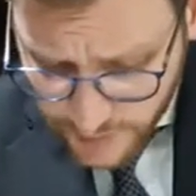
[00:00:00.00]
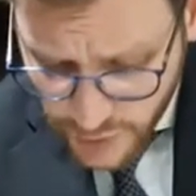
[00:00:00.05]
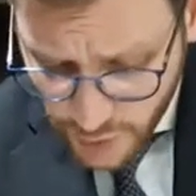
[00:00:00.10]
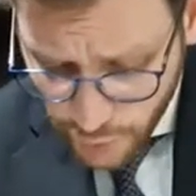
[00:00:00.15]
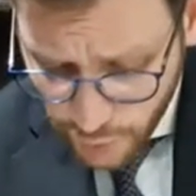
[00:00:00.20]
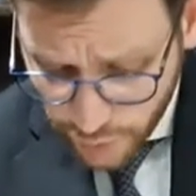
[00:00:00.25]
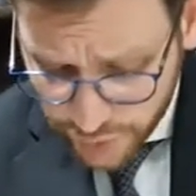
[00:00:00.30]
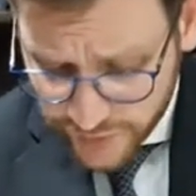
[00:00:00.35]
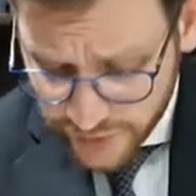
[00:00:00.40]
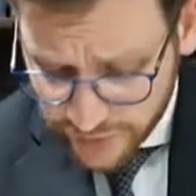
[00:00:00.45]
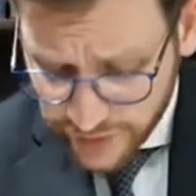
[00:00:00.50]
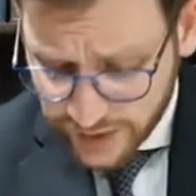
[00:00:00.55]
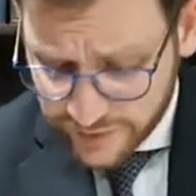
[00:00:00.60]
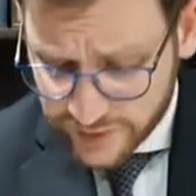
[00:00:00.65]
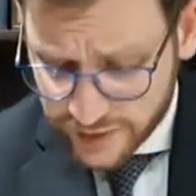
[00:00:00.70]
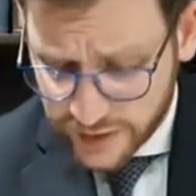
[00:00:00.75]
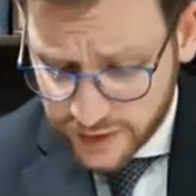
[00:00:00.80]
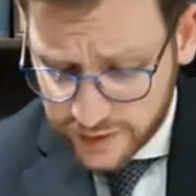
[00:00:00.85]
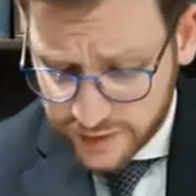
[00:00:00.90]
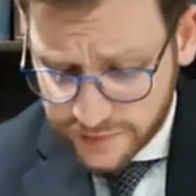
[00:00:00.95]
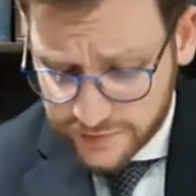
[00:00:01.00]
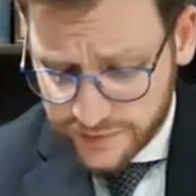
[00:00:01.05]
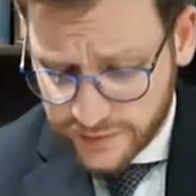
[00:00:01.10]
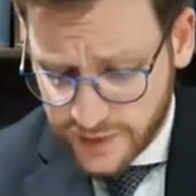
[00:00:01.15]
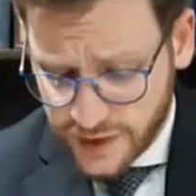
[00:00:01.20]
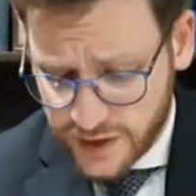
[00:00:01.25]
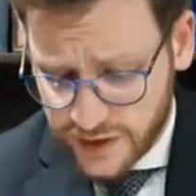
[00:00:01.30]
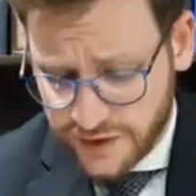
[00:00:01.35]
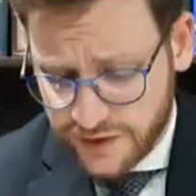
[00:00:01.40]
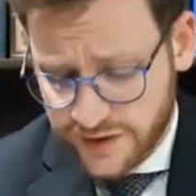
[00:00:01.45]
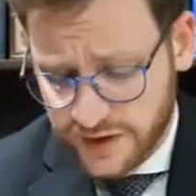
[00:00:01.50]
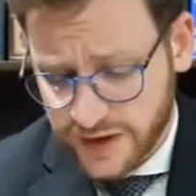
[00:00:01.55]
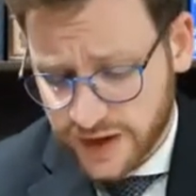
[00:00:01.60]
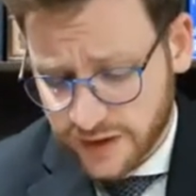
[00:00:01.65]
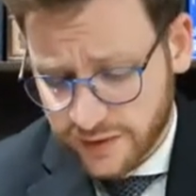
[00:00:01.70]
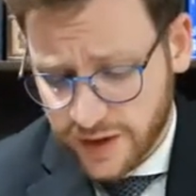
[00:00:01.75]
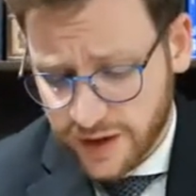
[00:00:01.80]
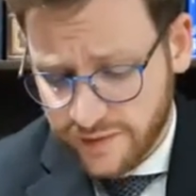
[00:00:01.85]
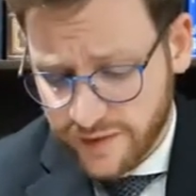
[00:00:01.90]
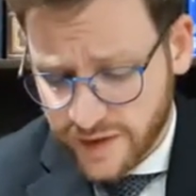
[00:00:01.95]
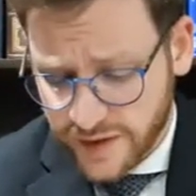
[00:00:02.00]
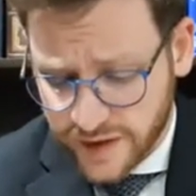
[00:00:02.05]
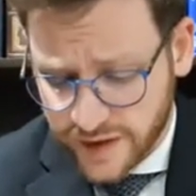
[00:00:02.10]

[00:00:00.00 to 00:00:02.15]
Uchde Rava. And you see like Rava,